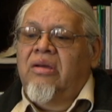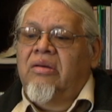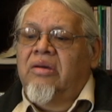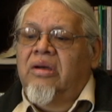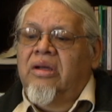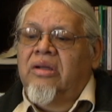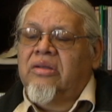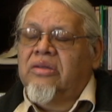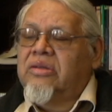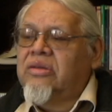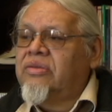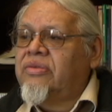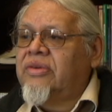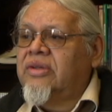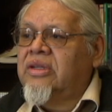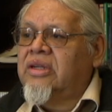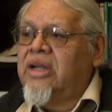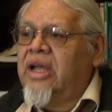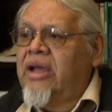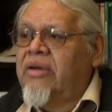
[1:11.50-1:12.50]
Well, you
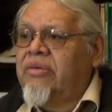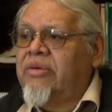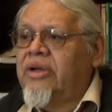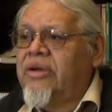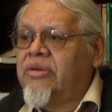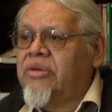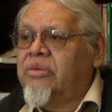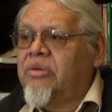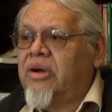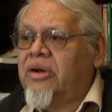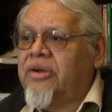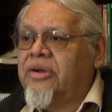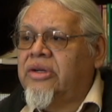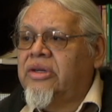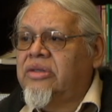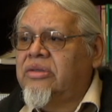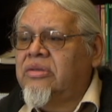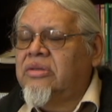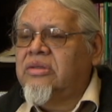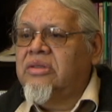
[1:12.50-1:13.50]
fill it halfway with
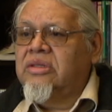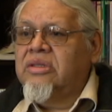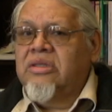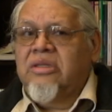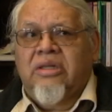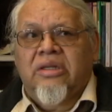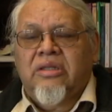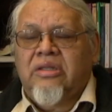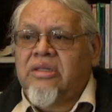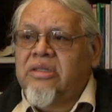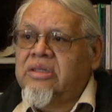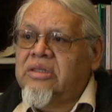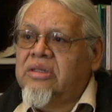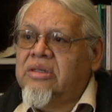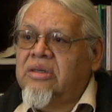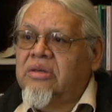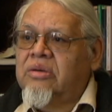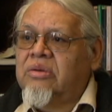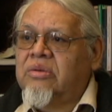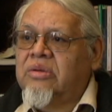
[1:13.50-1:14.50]
water, just like this
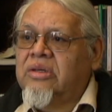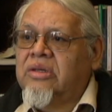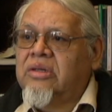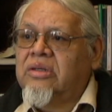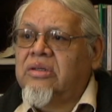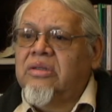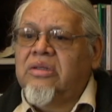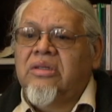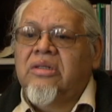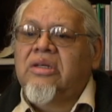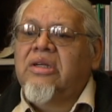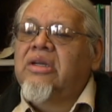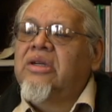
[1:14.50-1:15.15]
world.